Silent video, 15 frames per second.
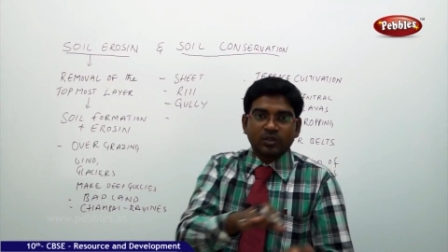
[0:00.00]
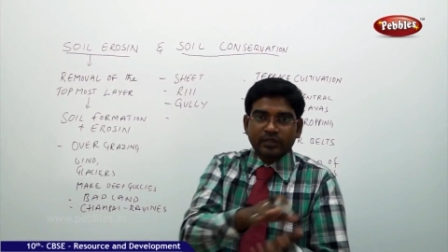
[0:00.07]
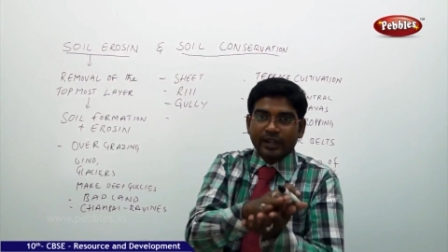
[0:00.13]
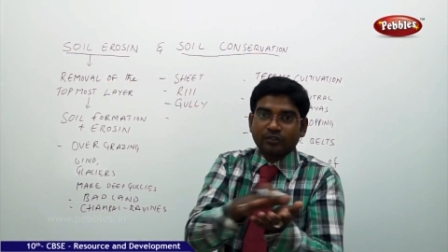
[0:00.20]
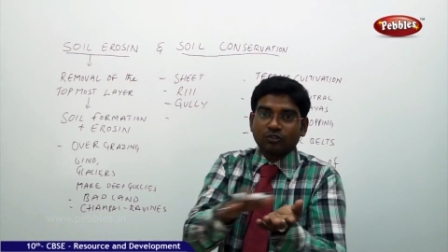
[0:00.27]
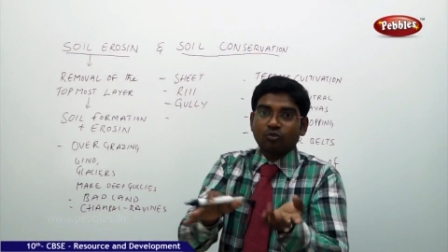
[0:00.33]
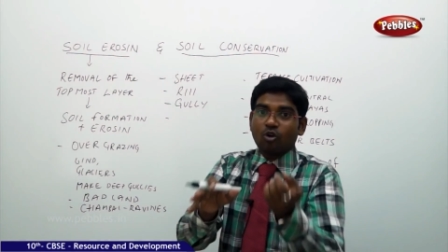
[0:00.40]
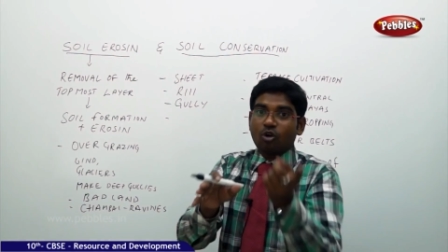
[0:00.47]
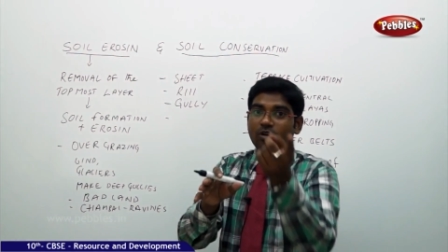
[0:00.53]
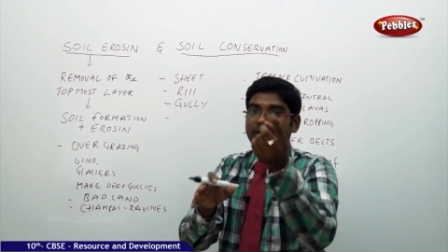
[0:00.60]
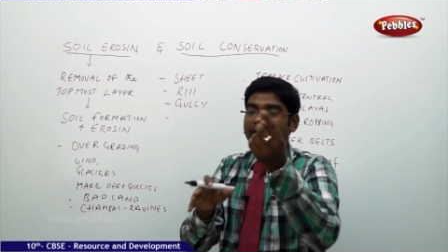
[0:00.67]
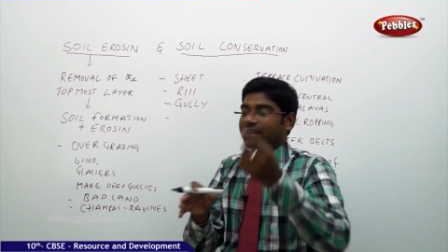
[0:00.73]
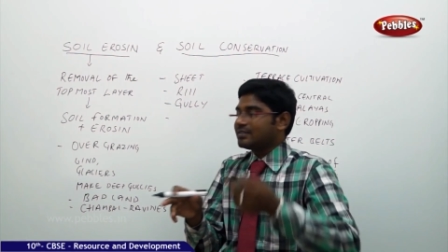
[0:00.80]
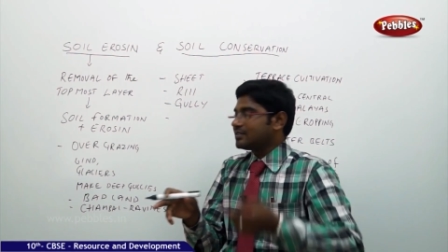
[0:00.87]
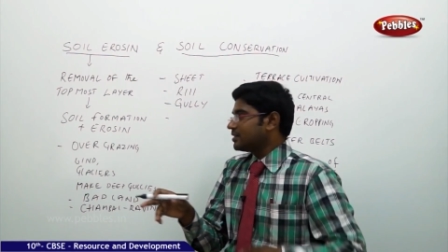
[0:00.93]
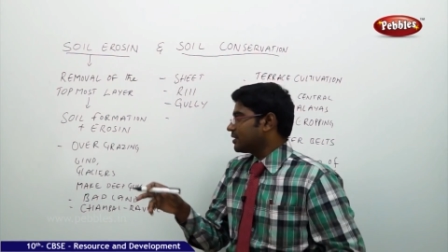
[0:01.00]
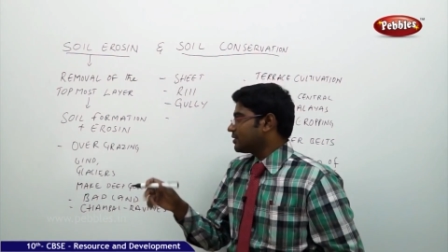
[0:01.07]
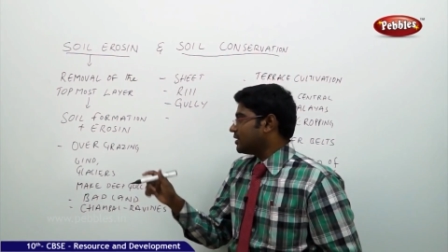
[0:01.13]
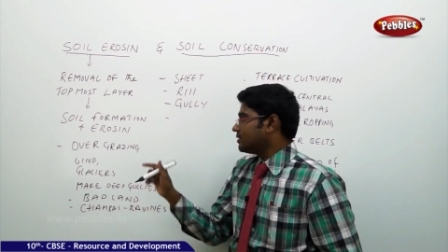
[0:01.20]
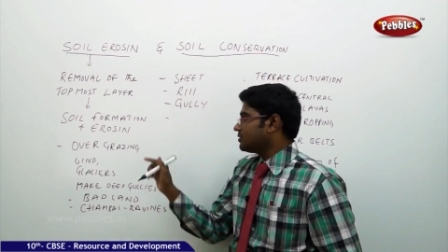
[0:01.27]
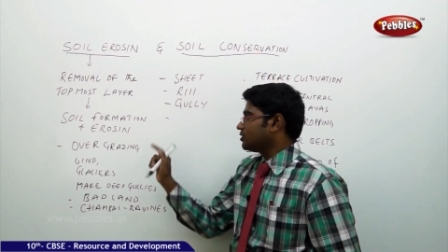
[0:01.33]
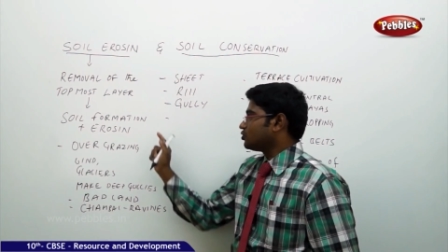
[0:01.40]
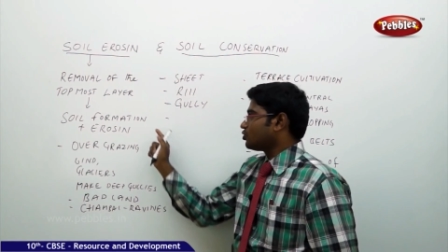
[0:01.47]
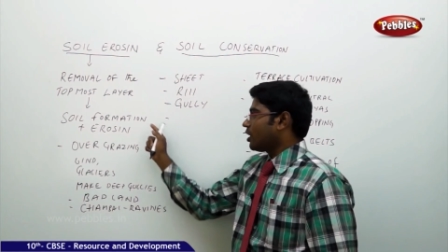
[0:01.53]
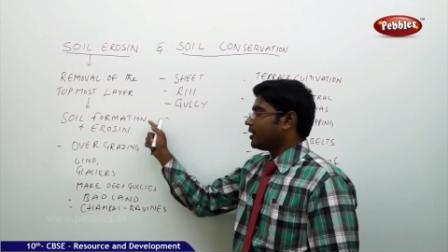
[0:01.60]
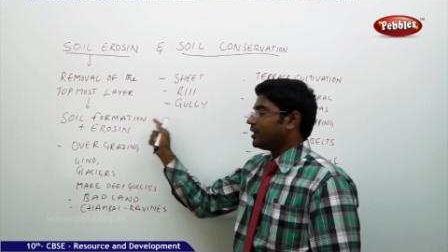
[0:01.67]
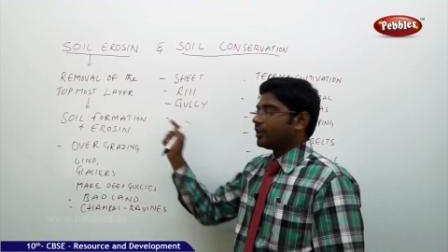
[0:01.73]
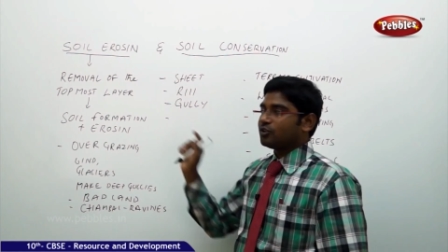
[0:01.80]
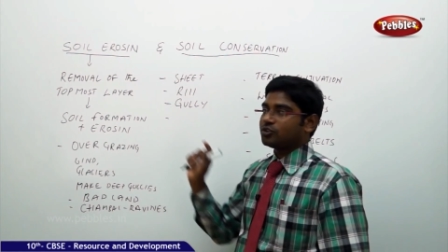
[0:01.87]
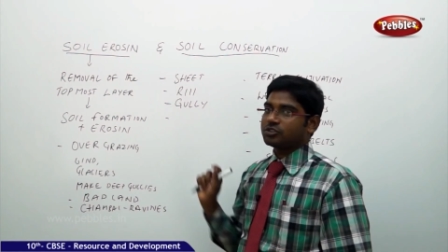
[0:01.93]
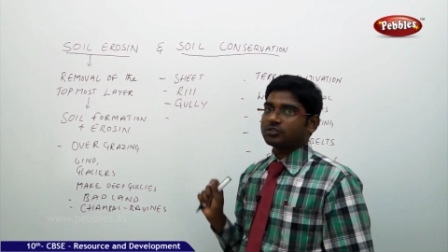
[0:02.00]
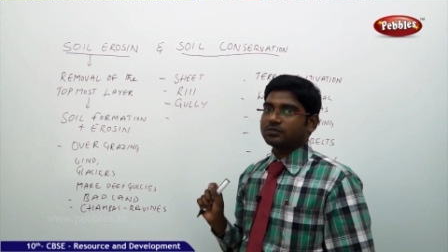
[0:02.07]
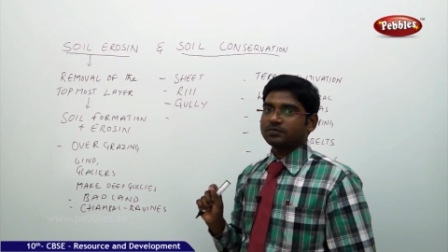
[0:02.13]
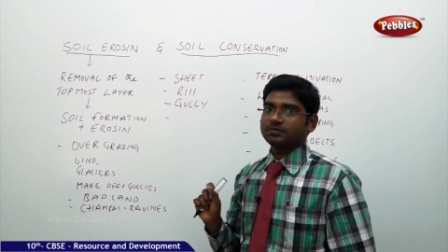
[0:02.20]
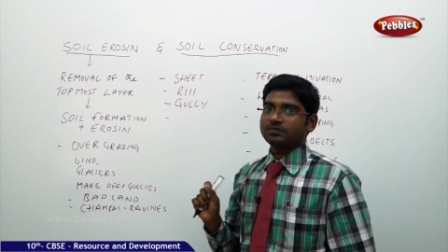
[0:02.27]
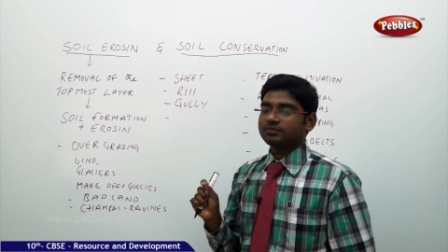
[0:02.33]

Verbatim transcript: That's how overgrazing results in soil erosion.